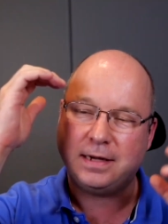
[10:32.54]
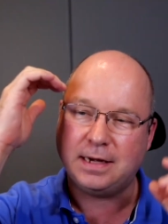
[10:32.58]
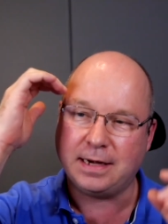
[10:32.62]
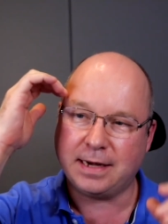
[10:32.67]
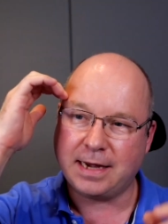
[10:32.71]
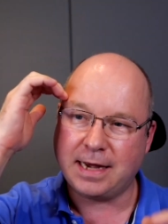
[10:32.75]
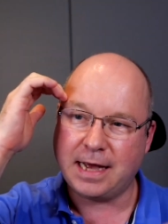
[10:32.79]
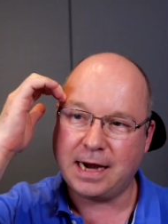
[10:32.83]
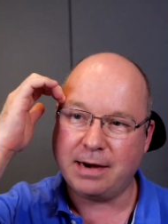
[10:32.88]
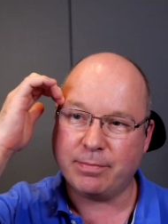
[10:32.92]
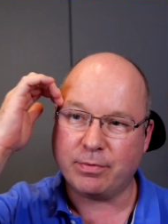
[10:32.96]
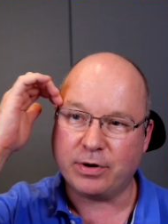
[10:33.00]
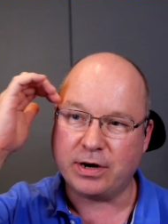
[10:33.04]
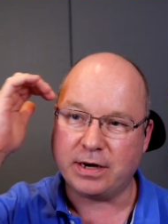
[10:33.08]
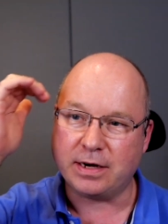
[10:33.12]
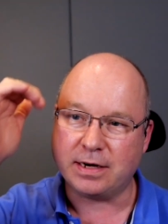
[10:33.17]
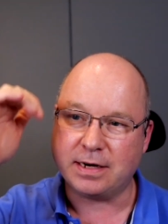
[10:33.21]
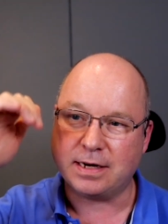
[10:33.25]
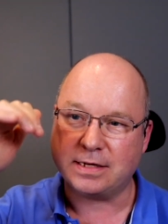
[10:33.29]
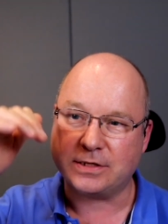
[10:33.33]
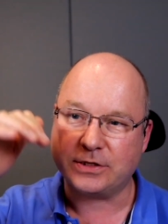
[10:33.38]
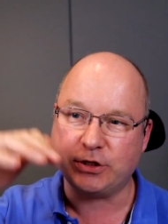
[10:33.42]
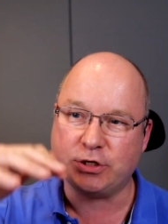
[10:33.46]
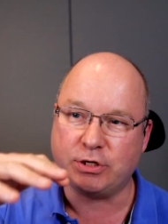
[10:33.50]
get
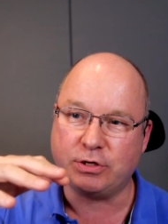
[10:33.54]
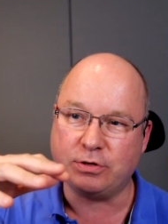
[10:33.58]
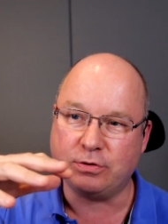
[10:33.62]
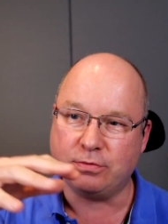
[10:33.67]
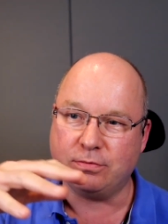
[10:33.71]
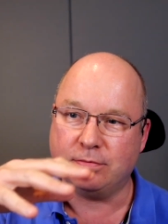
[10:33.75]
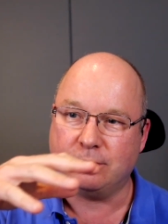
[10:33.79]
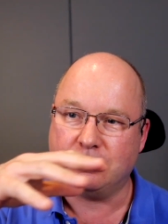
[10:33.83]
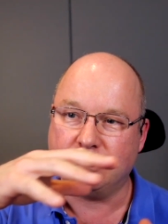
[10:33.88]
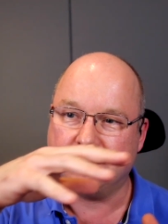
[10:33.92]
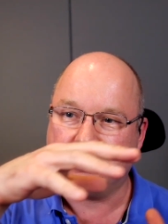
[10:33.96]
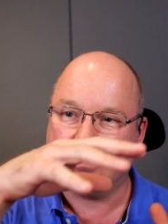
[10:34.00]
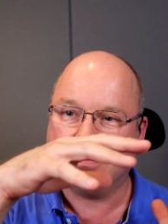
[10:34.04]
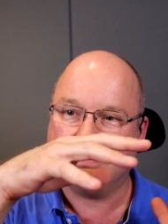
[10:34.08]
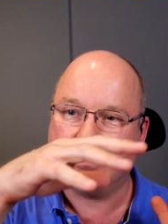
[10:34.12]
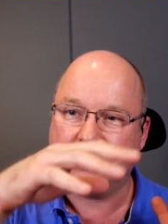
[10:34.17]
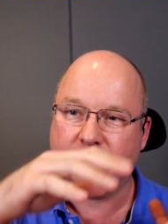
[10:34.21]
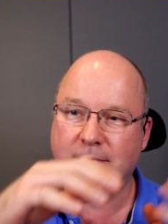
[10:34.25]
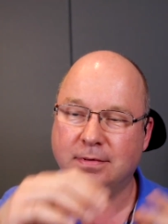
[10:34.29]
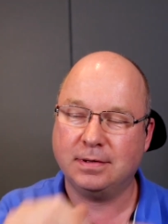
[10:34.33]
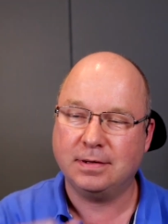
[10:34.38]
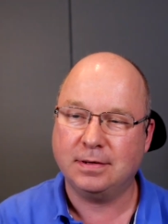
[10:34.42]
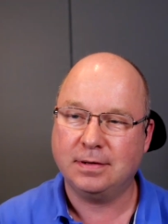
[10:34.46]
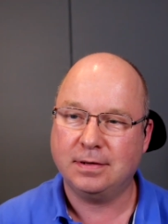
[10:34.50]
calibrated as you,
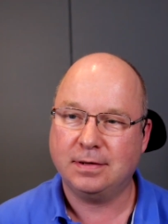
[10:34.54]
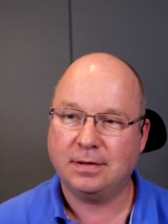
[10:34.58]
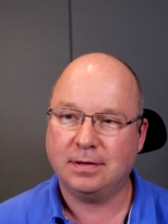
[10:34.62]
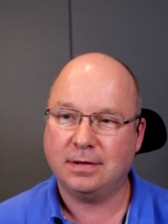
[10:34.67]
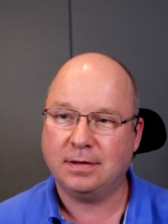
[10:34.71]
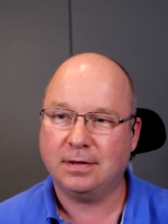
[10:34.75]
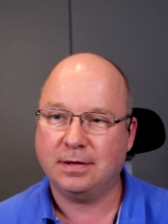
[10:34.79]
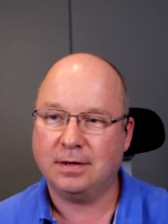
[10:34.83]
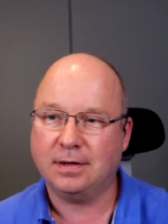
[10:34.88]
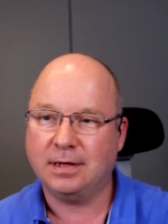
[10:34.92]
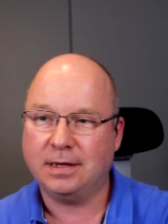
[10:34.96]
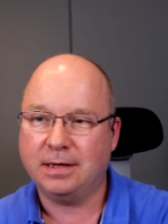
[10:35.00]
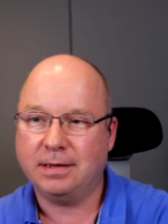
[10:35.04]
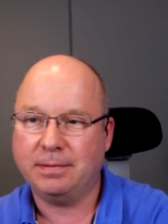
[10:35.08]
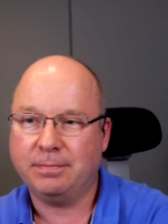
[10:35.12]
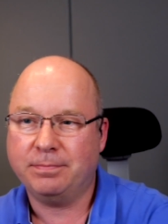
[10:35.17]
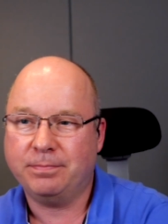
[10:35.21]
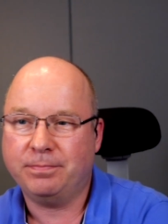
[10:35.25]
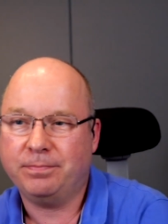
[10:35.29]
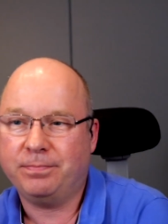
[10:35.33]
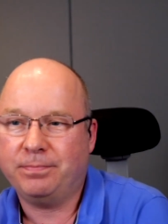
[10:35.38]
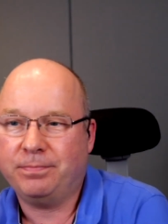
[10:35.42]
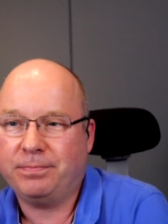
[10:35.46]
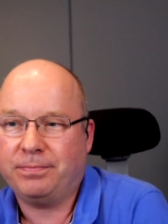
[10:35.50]

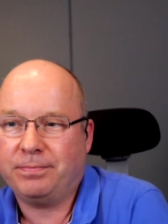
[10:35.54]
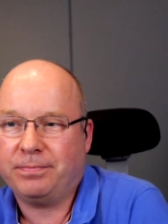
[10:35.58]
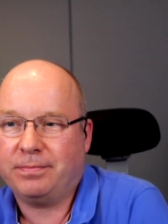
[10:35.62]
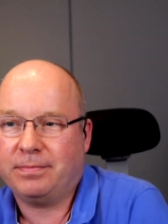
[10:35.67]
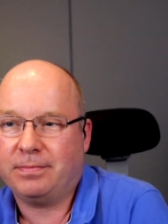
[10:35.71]
um,